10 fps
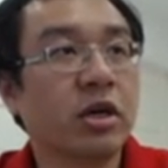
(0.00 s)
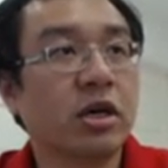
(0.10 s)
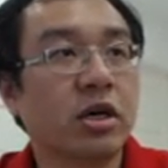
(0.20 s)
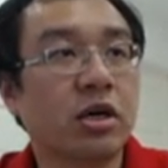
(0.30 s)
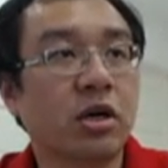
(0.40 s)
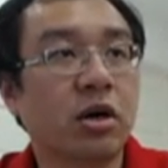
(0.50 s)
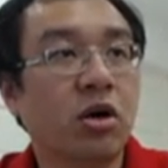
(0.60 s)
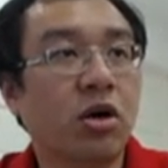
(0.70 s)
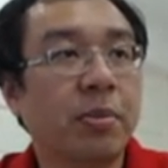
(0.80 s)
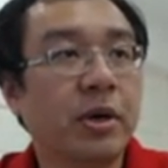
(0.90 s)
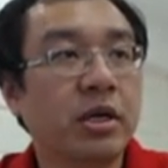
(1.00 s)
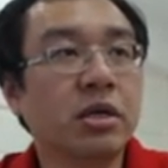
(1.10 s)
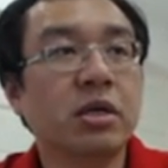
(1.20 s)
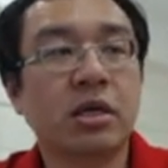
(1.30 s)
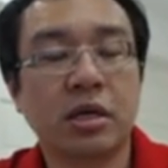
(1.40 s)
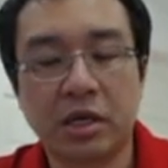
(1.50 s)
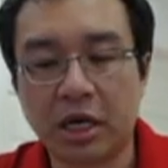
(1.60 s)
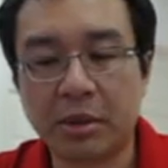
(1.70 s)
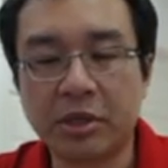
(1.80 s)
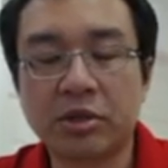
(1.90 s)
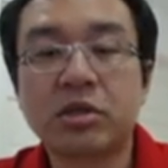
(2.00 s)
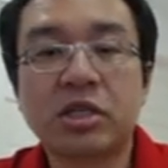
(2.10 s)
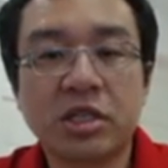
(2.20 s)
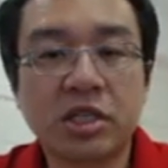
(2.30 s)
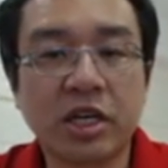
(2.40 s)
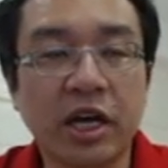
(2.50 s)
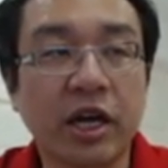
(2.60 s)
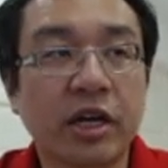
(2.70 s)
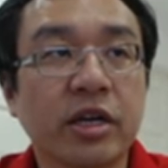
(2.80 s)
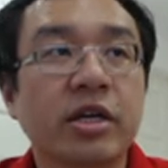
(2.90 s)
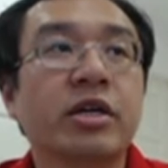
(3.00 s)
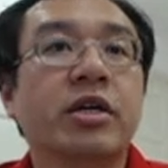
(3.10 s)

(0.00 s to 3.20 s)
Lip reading: a open double check.